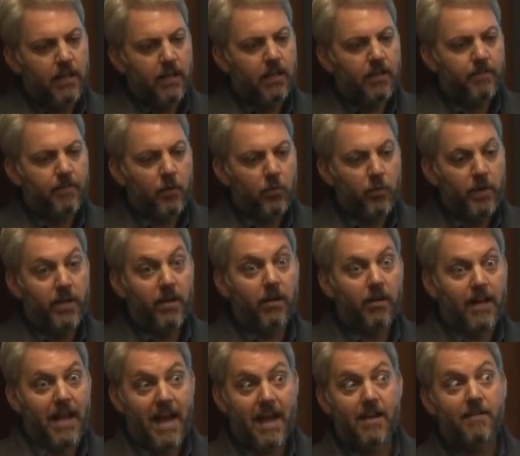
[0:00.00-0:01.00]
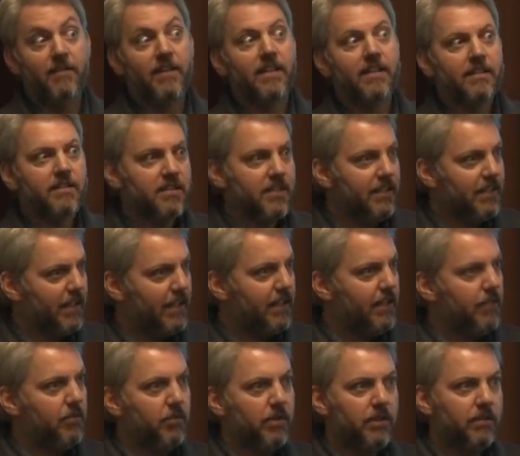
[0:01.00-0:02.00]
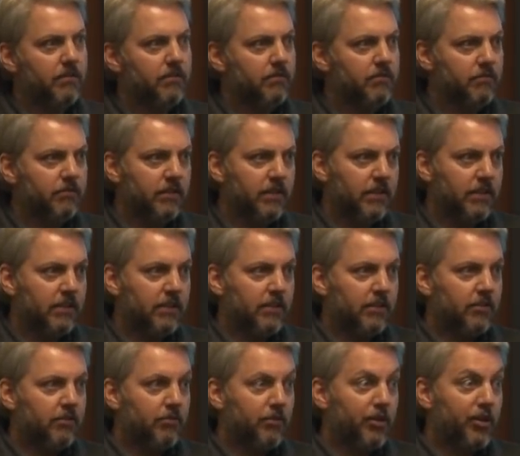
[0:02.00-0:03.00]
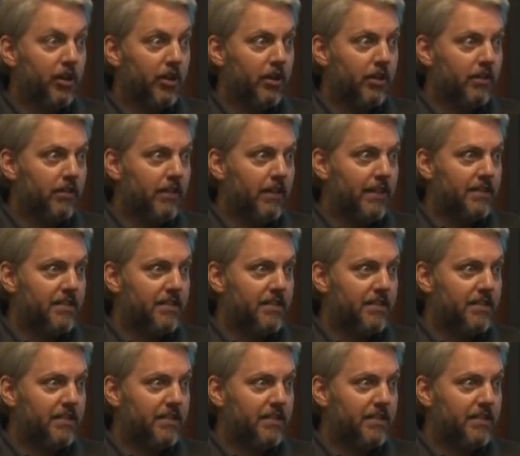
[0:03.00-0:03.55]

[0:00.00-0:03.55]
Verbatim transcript: Um, we aren't advocates in any one regard.